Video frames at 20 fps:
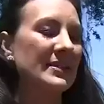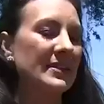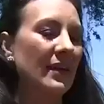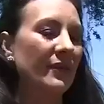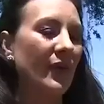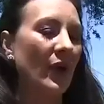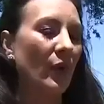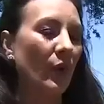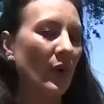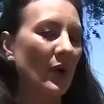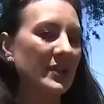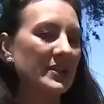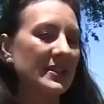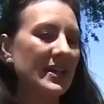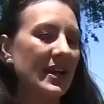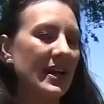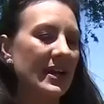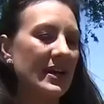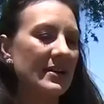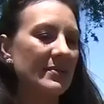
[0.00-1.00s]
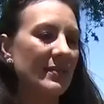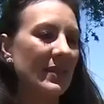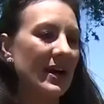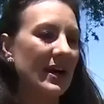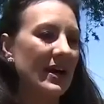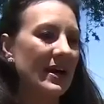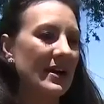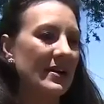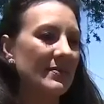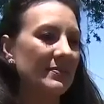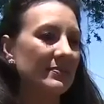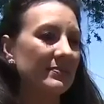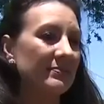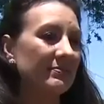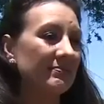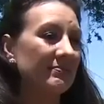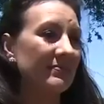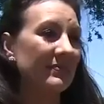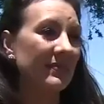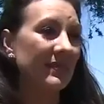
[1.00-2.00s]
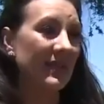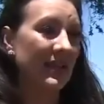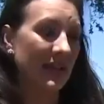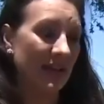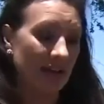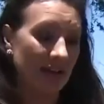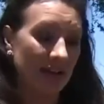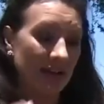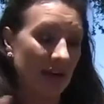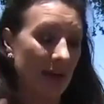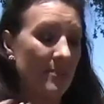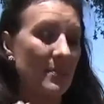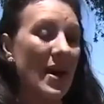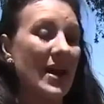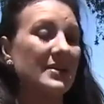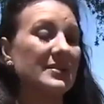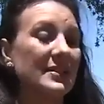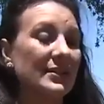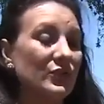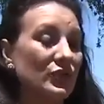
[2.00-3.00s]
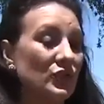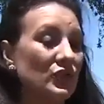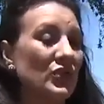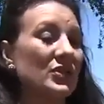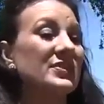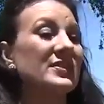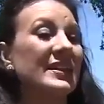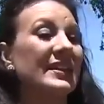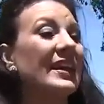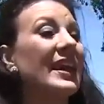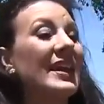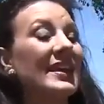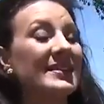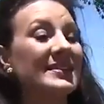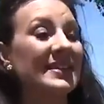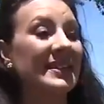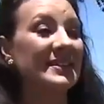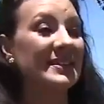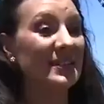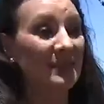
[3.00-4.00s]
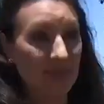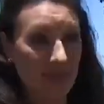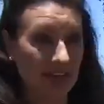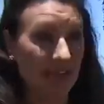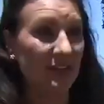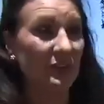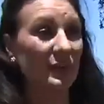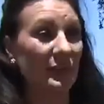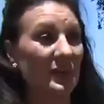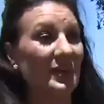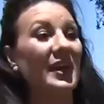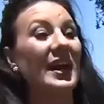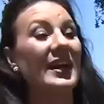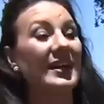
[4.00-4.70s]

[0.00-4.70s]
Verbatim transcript: myself at one time um, a message just in case I didn't make it through the